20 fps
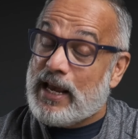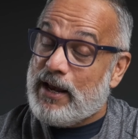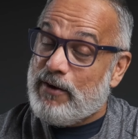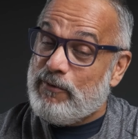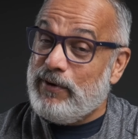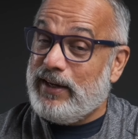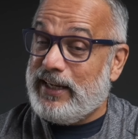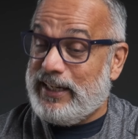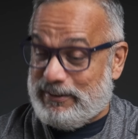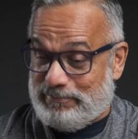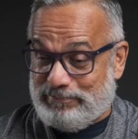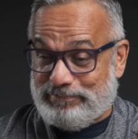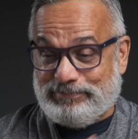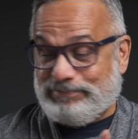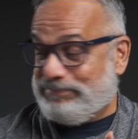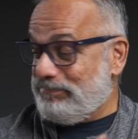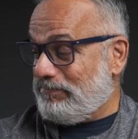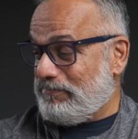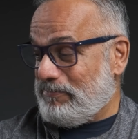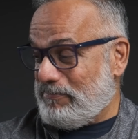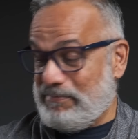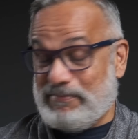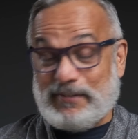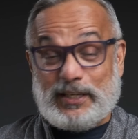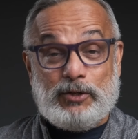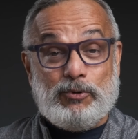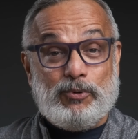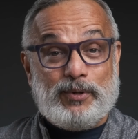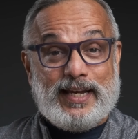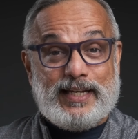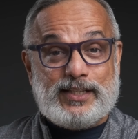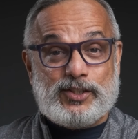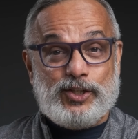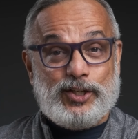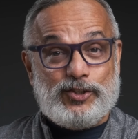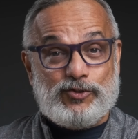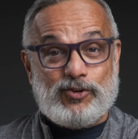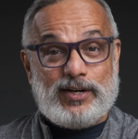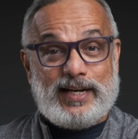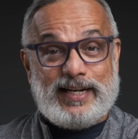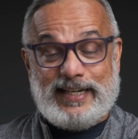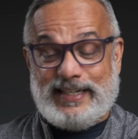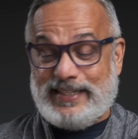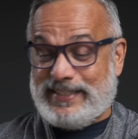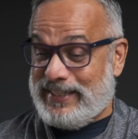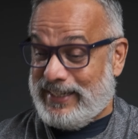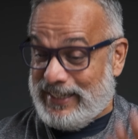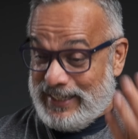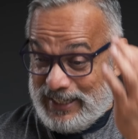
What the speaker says: Well, you guessed it right.